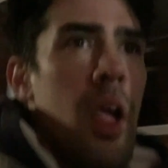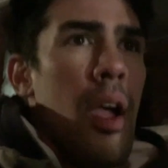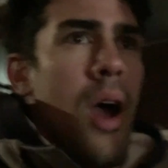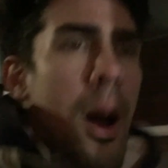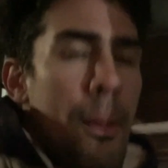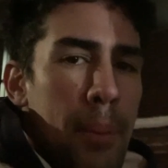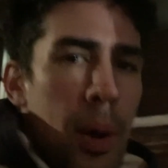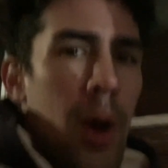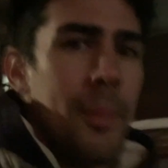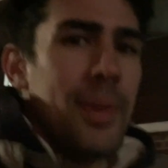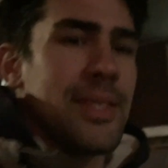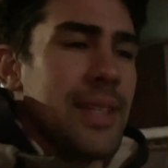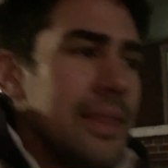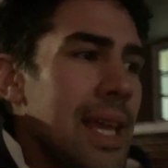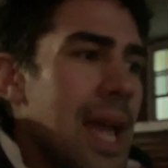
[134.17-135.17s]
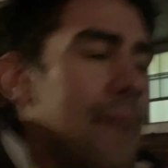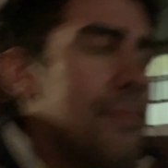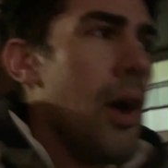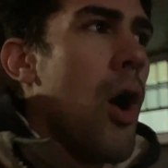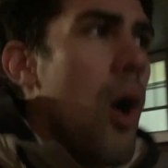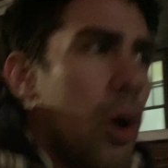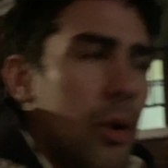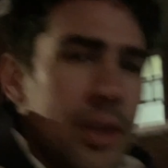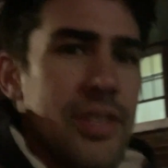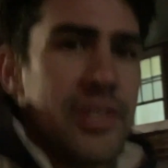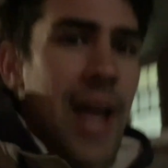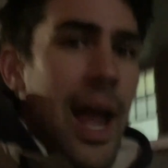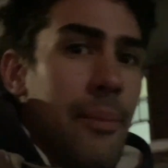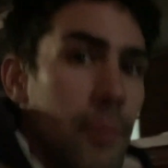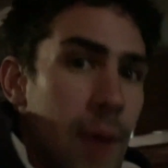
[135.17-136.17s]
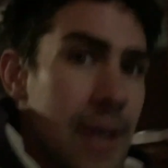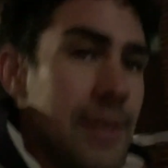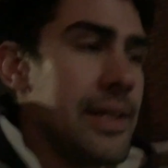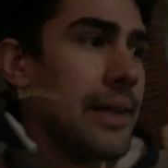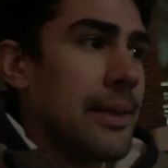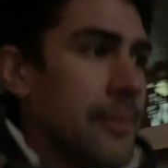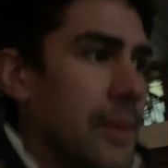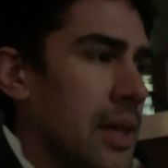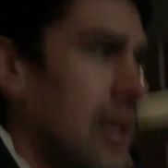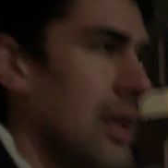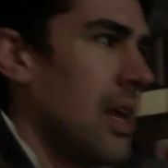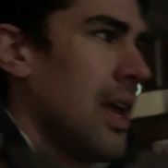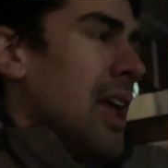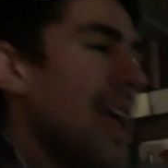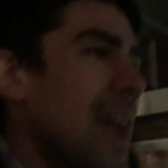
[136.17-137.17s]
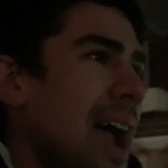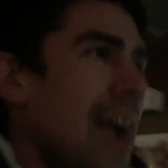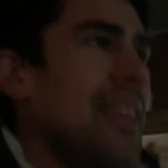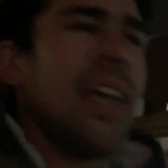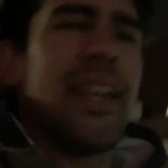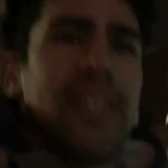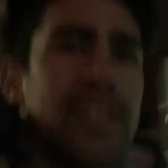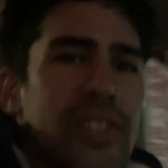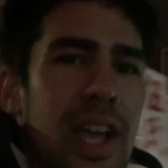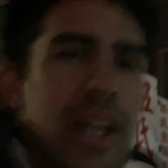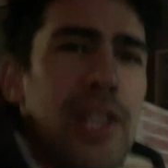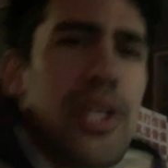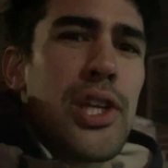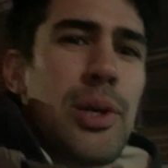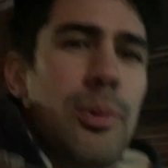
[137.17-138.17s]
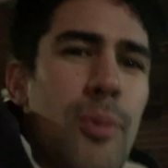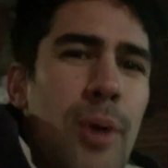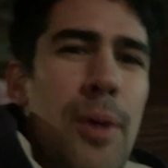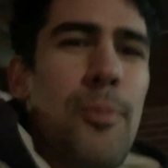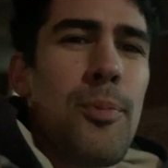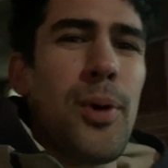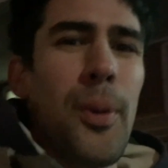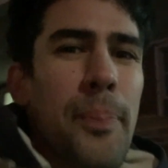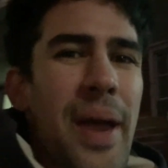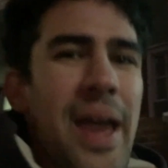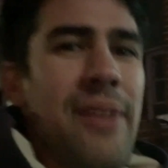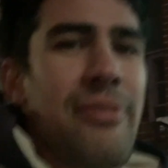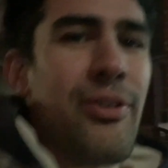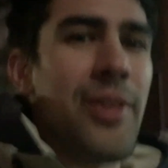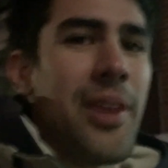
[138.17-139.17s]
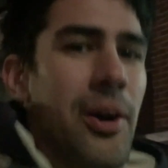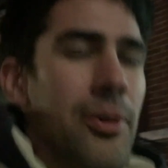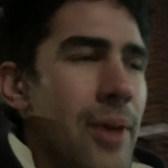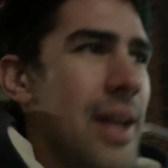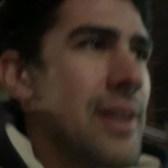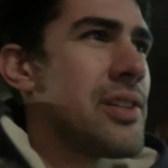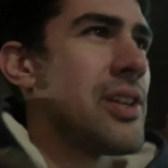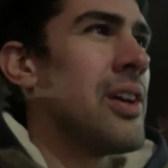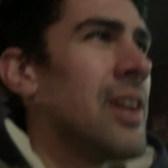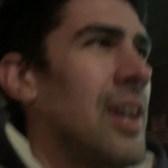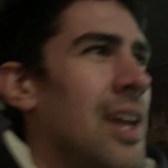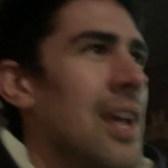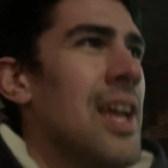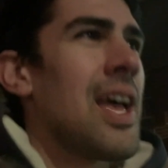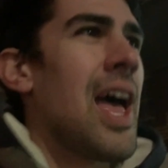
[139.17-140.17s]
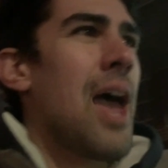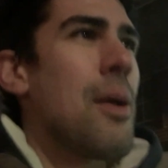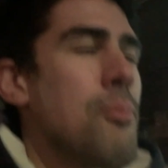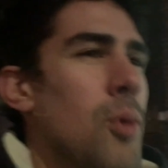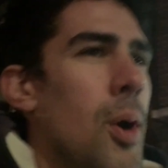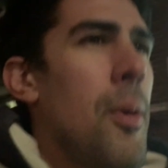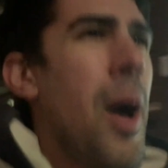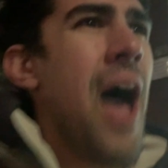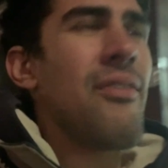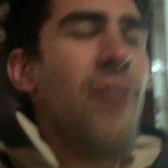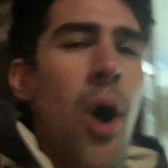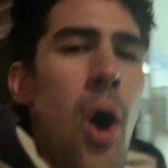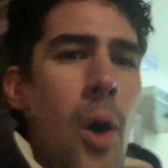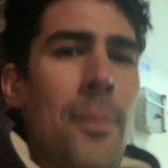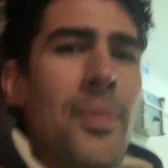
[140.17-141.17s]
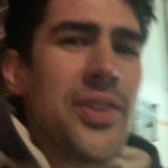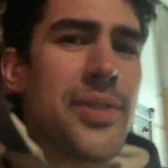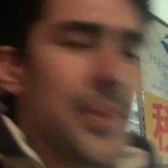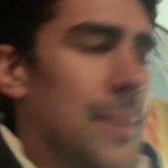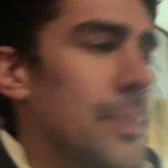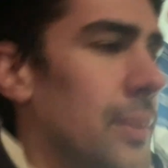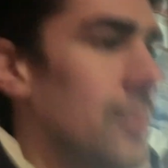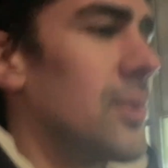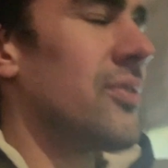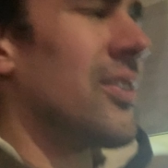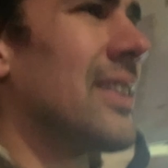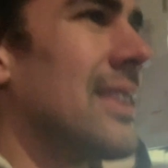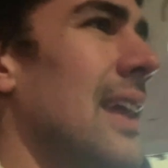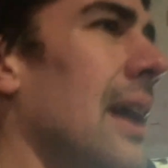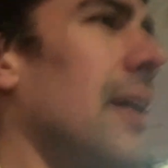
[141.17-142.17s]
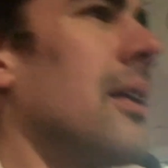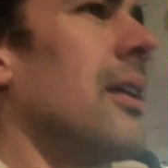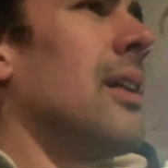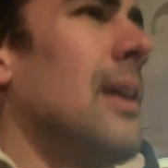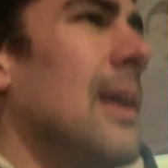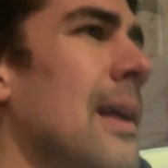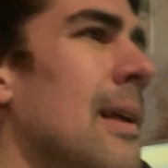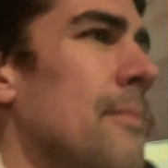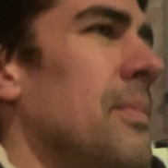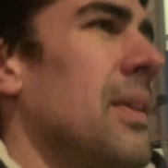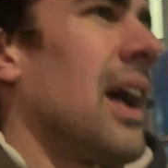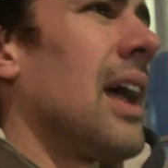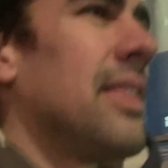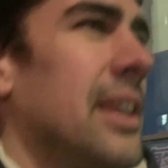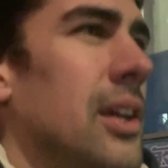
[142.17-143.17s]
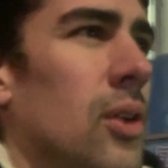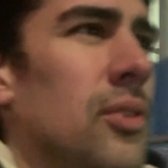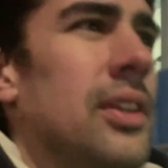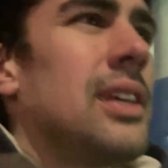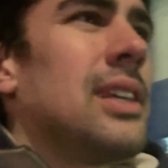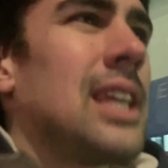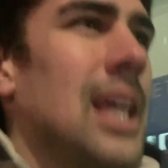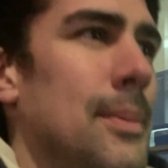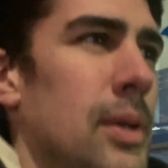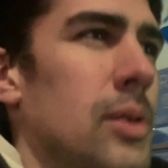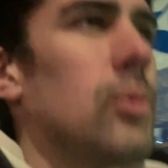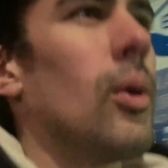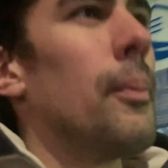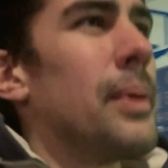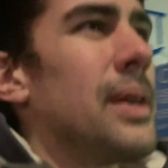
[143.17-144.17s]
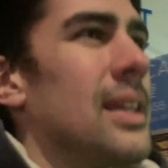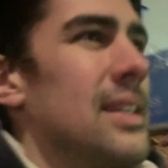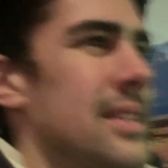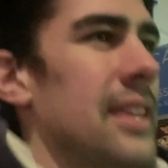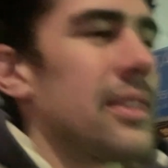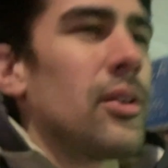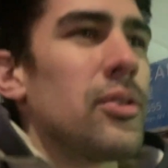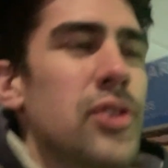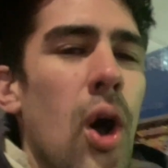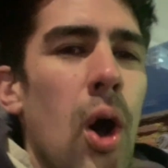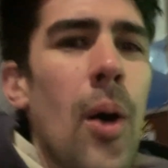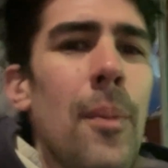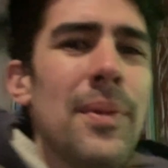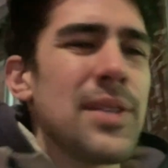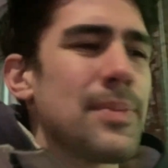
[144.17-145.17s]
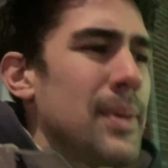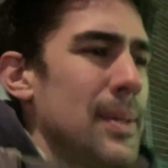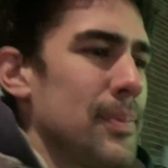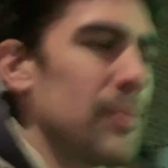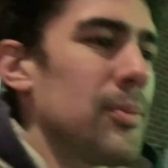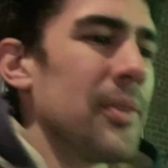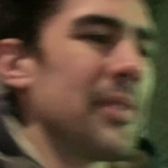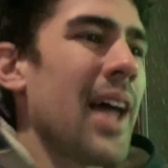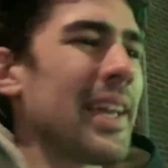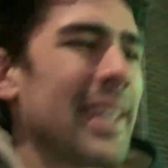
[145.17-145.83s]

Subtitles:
apartments that they have the hardest time renting, and they decided, you know what, we'll pay for their rent and we'll have homeless people move in there. And the only gimmick will be is that those homeless people will not